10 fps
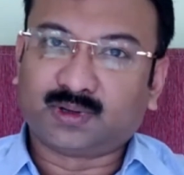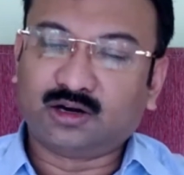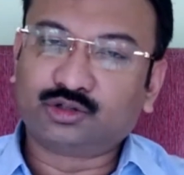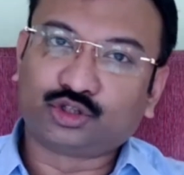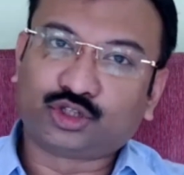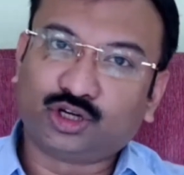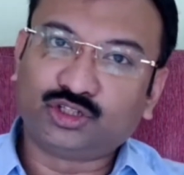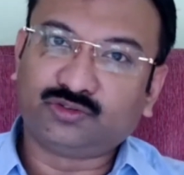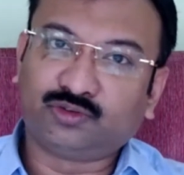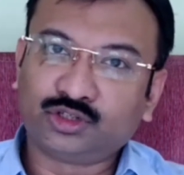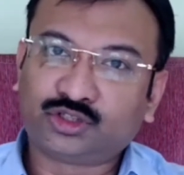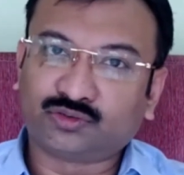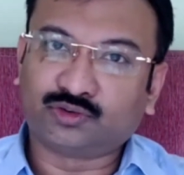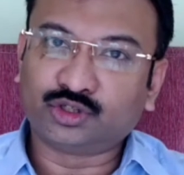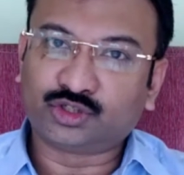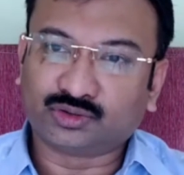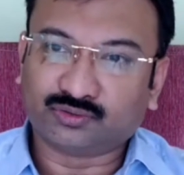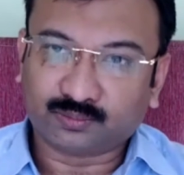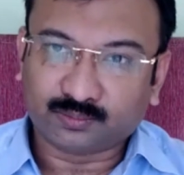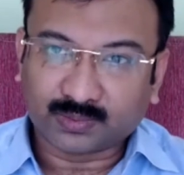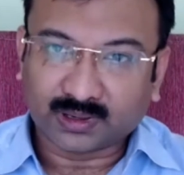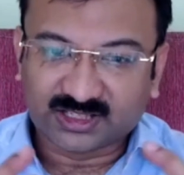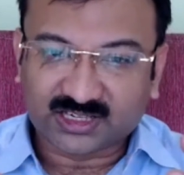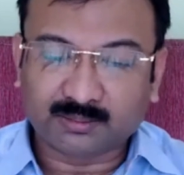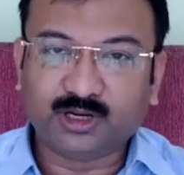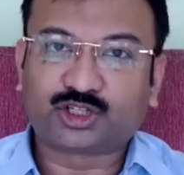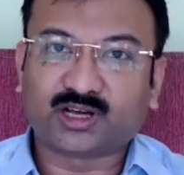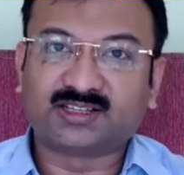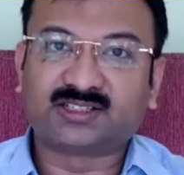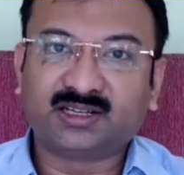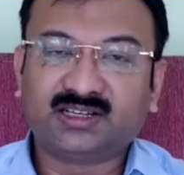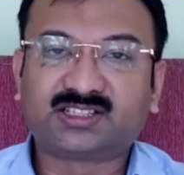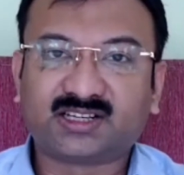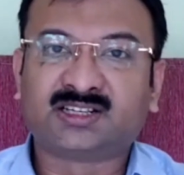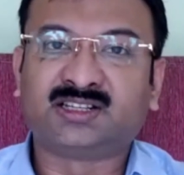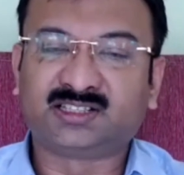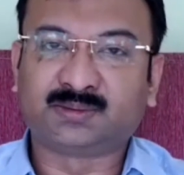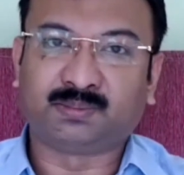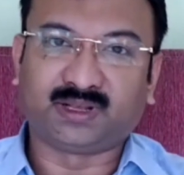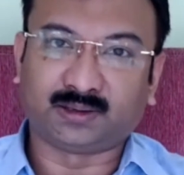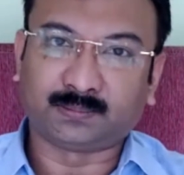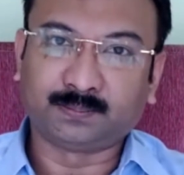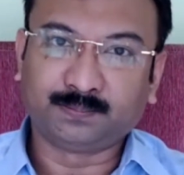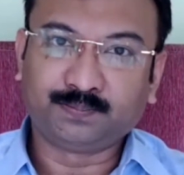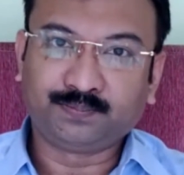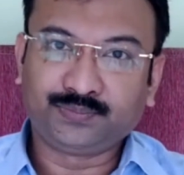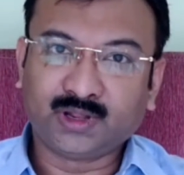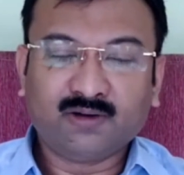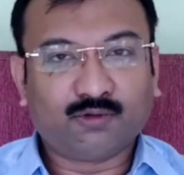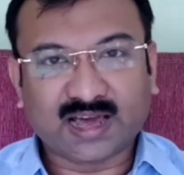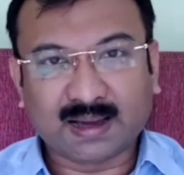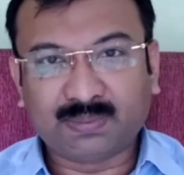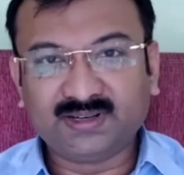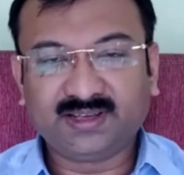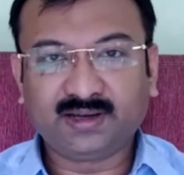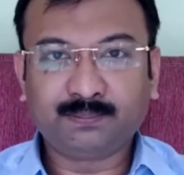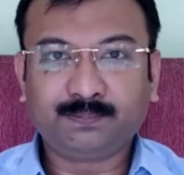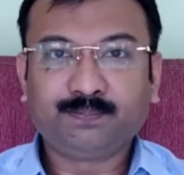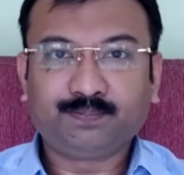how sociology was established as a distinct discipline. What happened there?